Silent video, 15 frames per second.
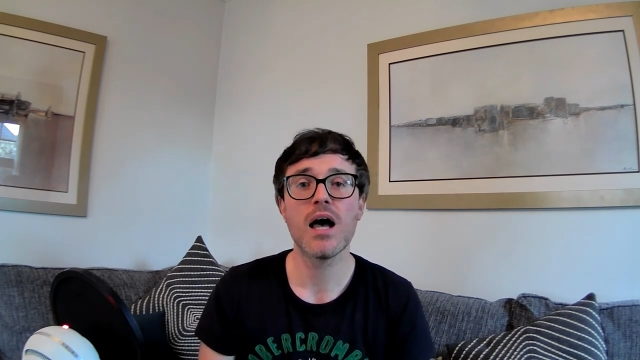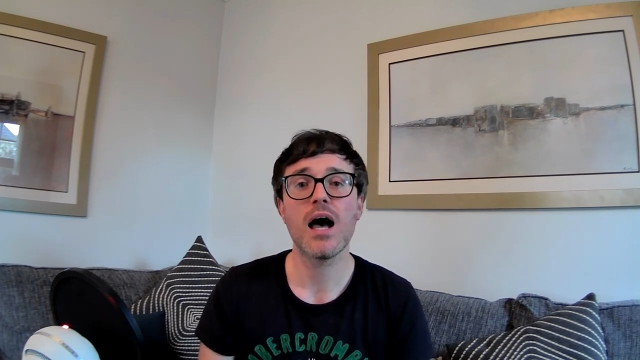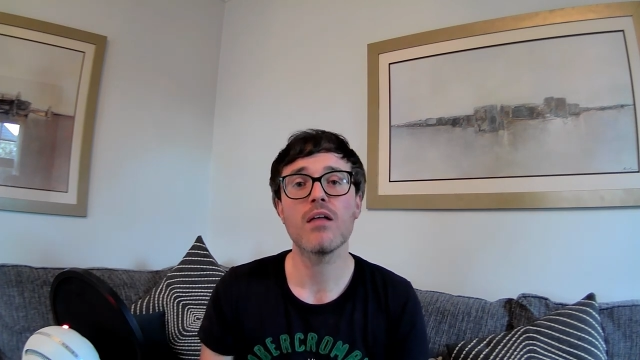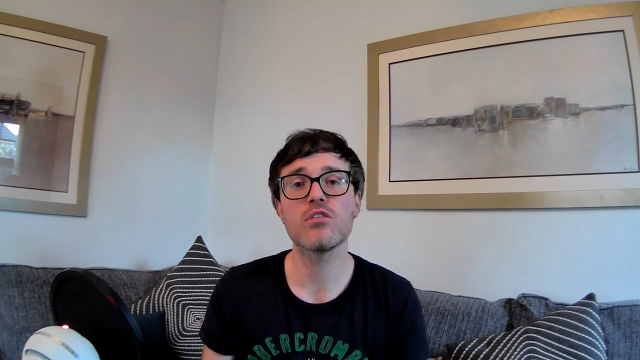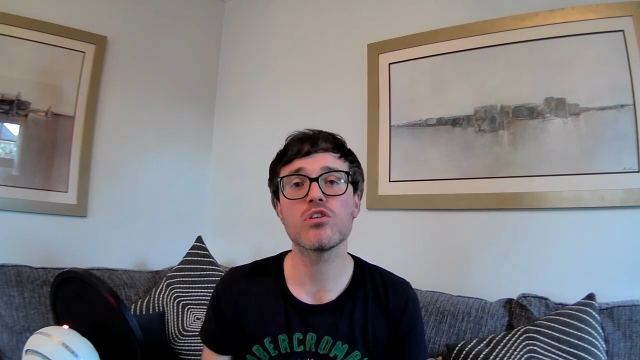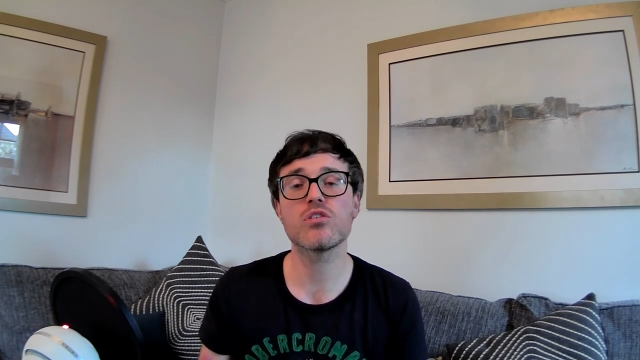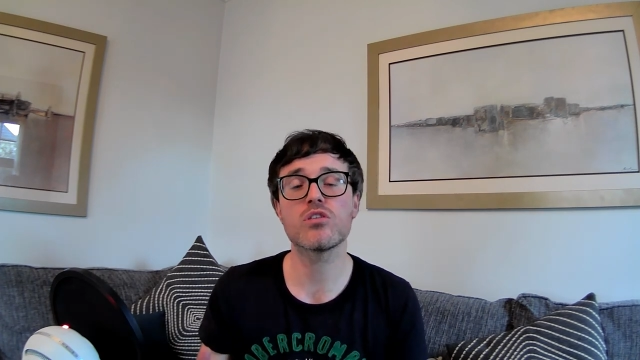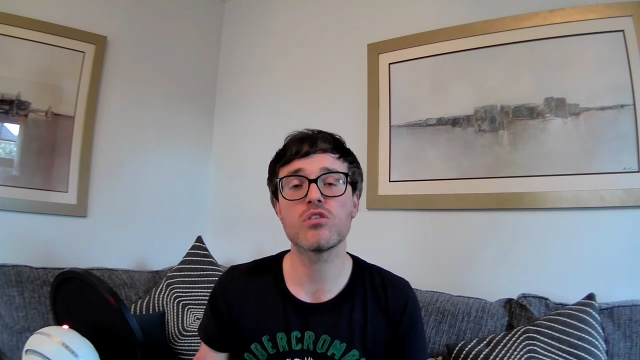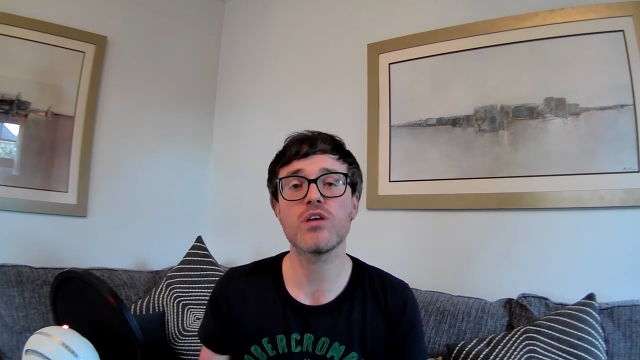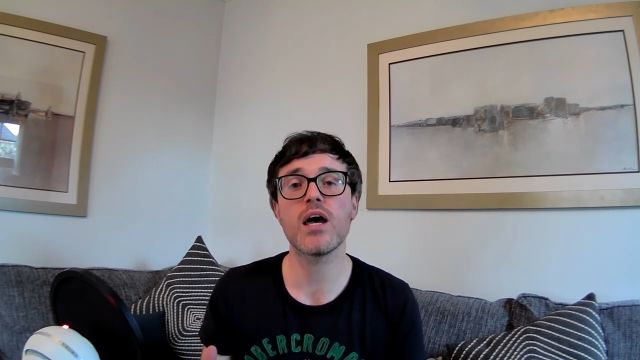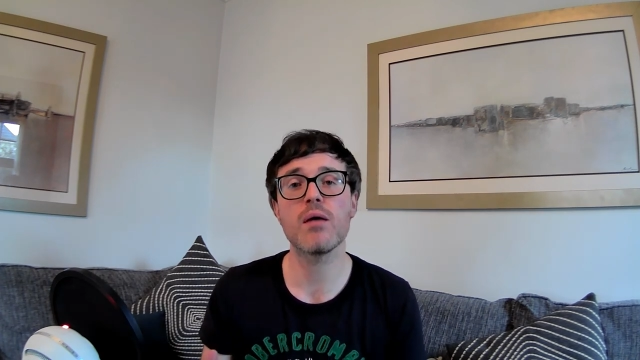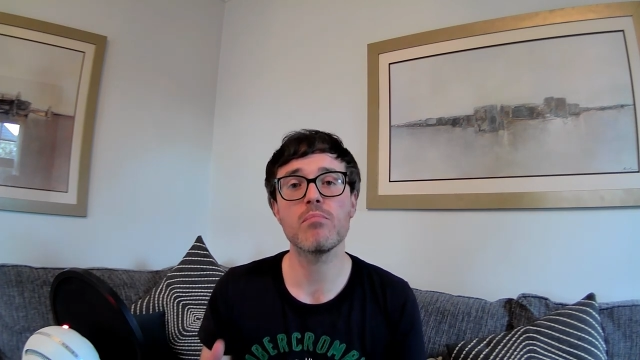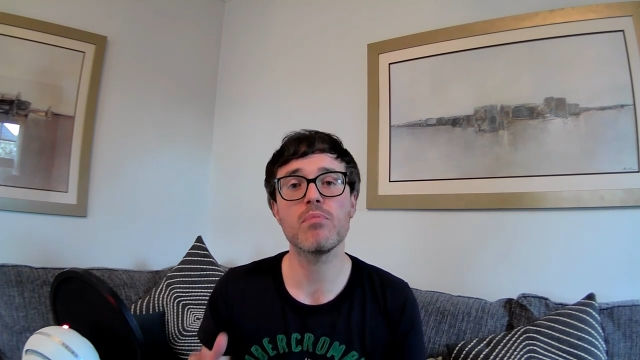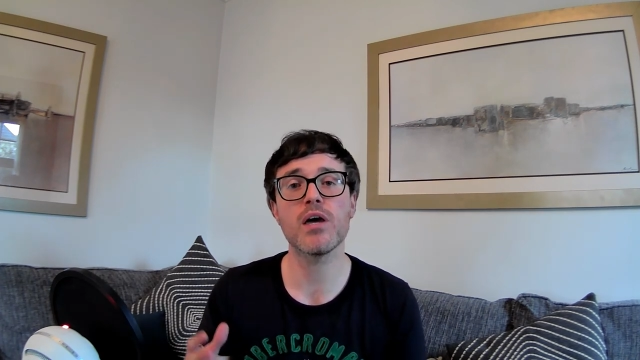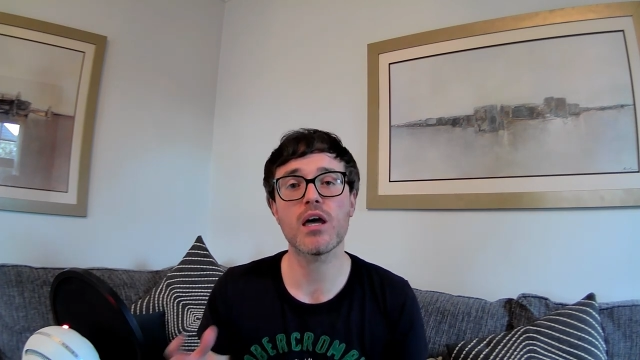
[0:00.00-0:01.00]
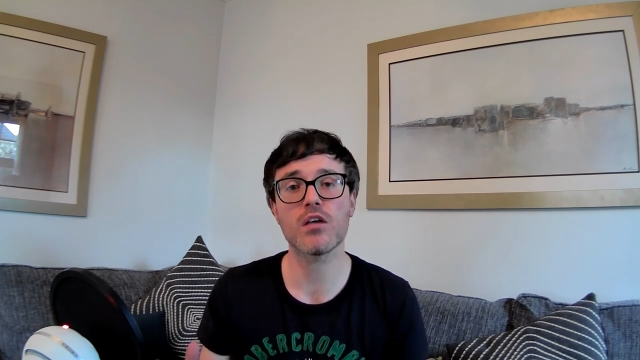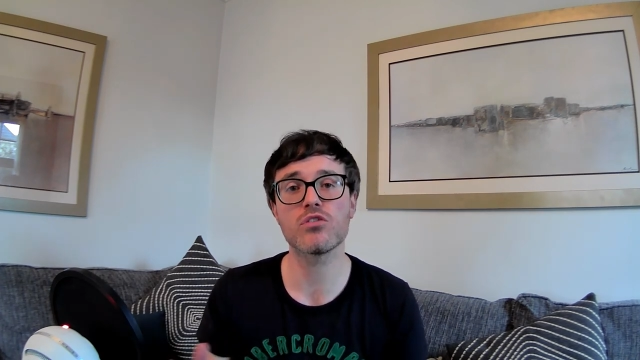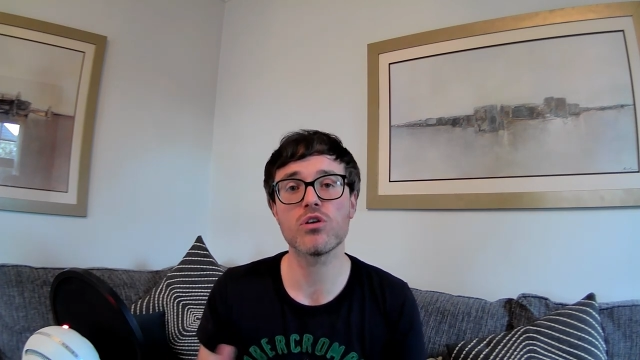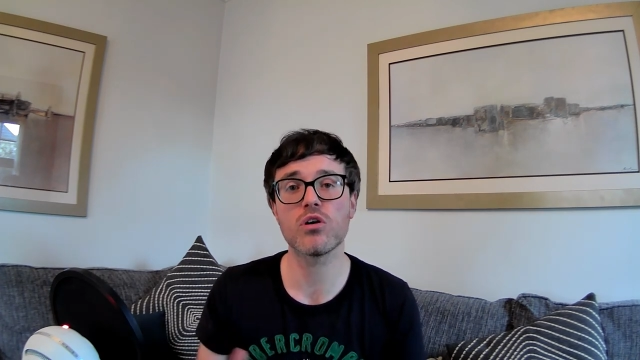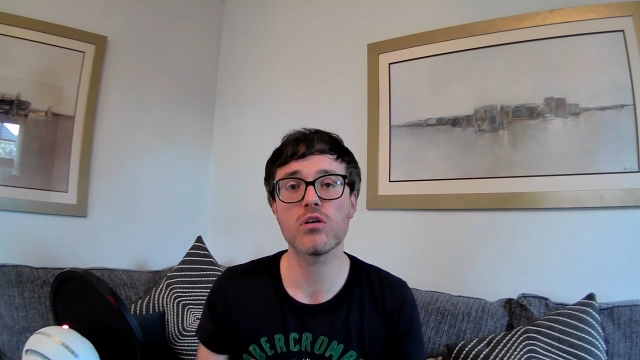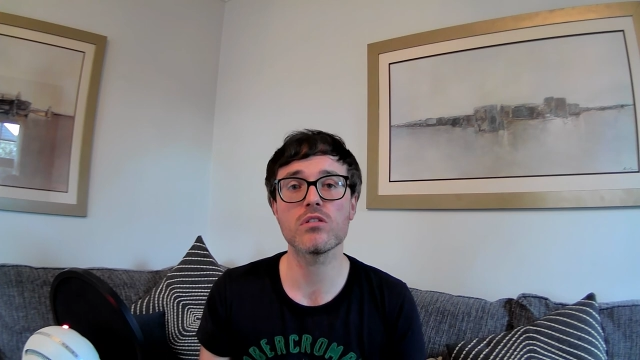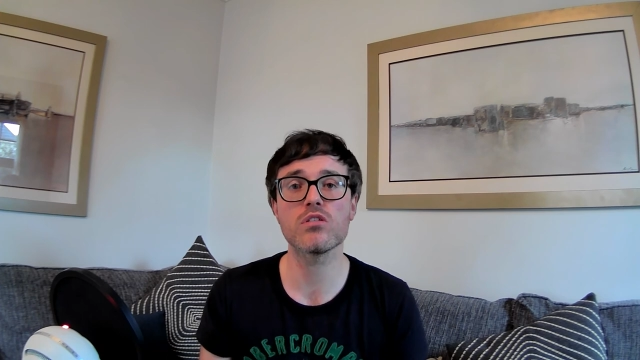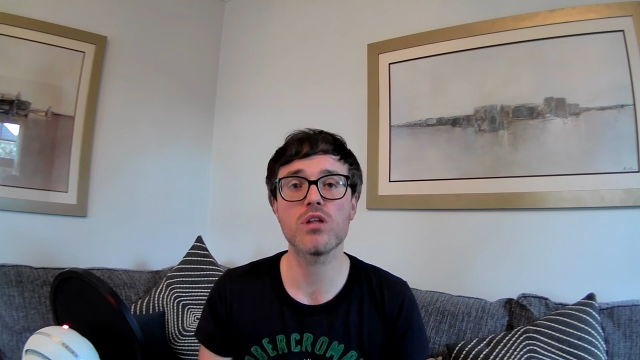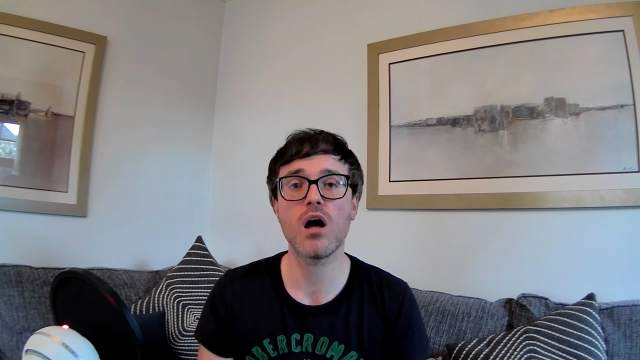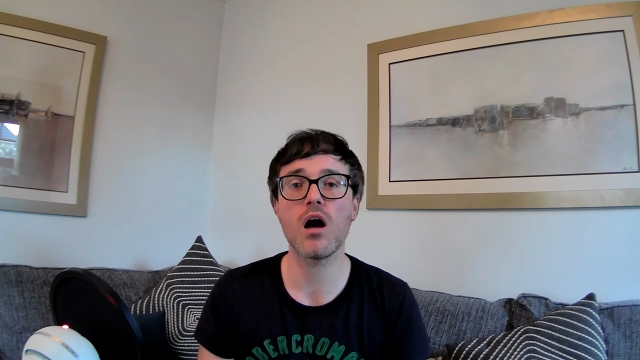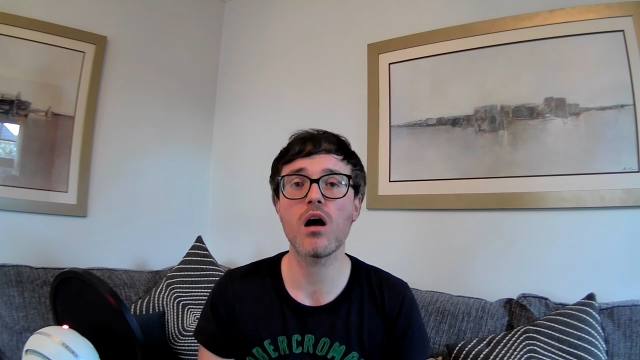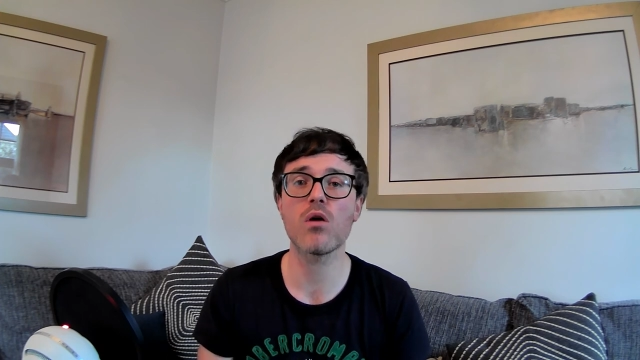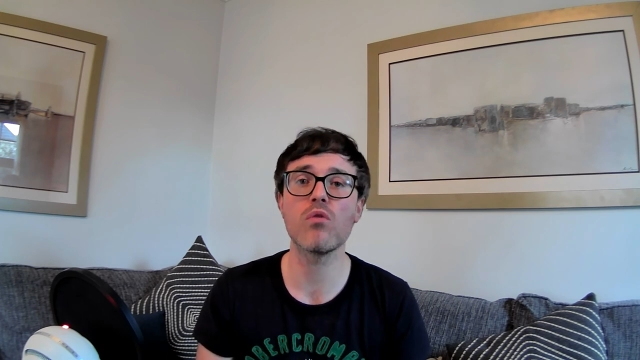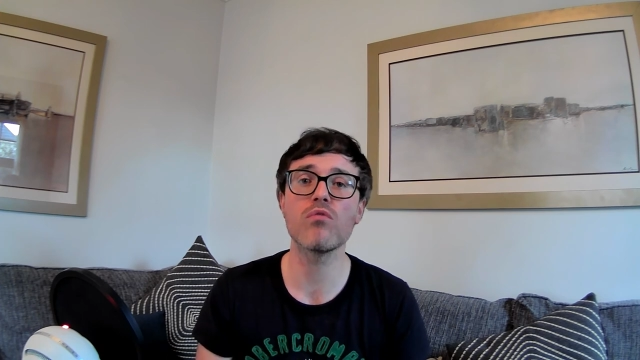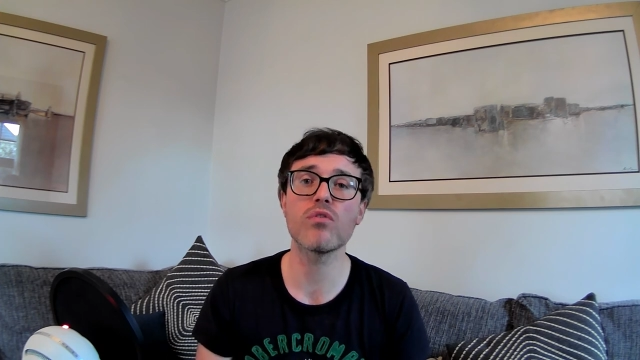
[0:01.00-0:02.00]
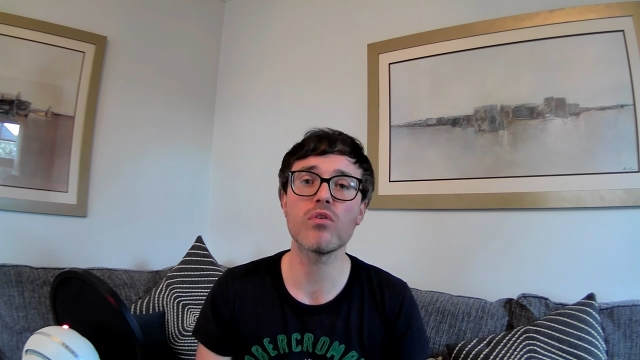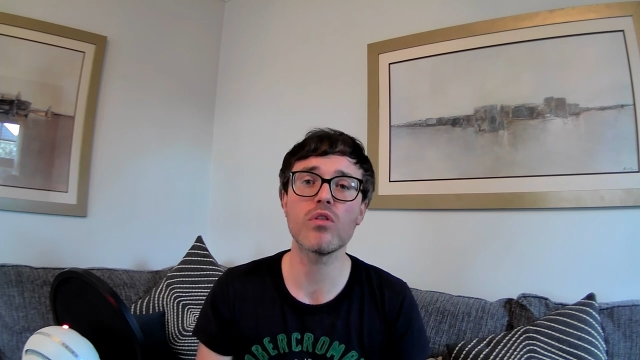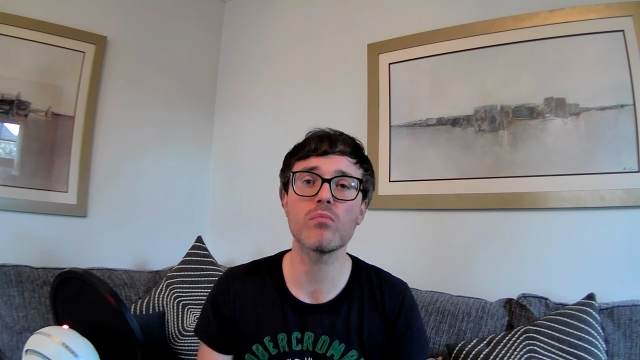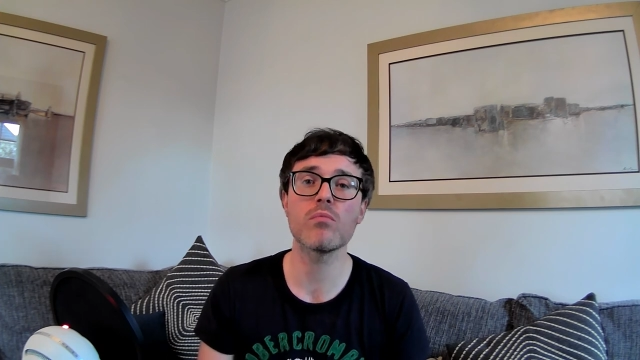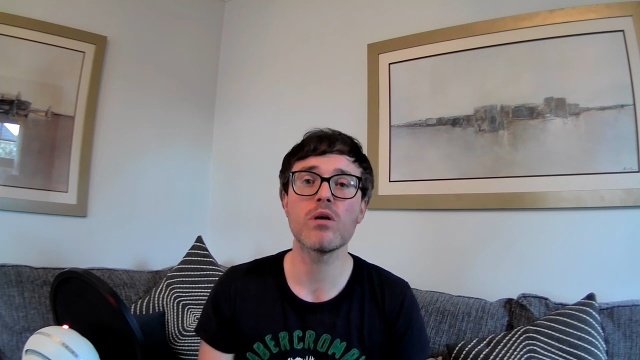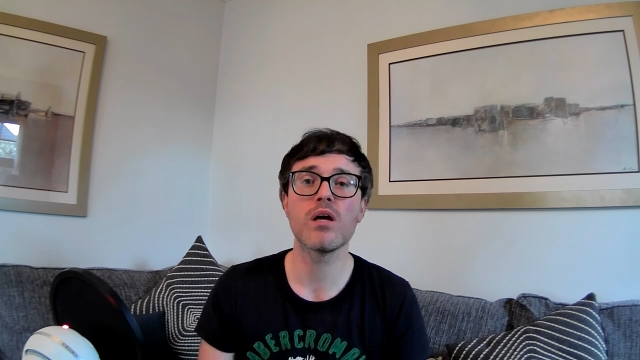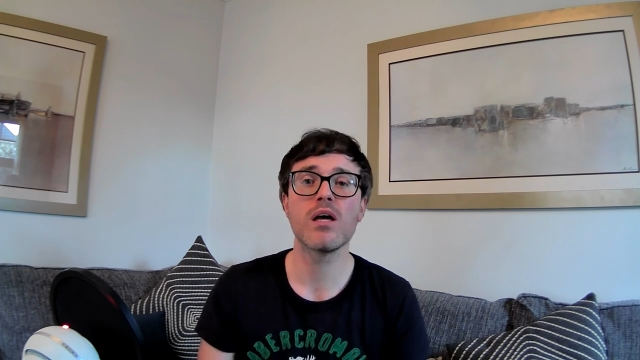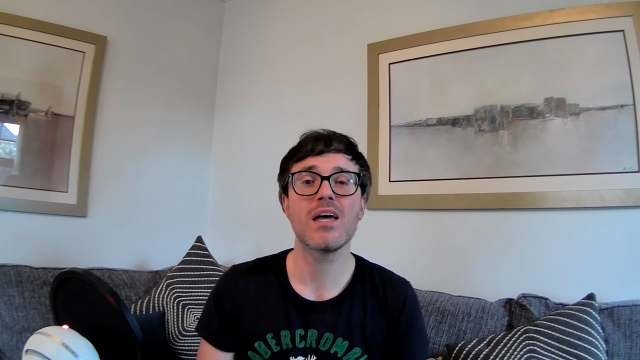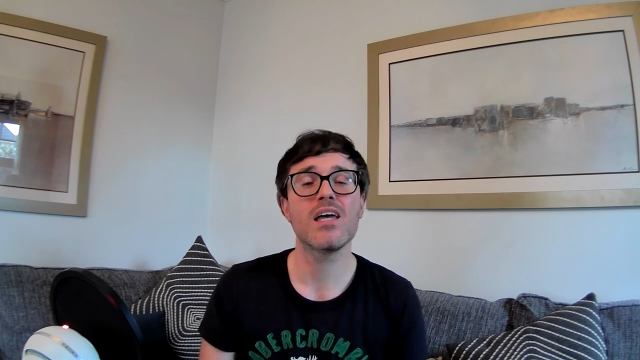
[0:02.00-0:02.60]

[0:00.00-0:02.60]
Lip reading: and just to try and pick a certain stock over them,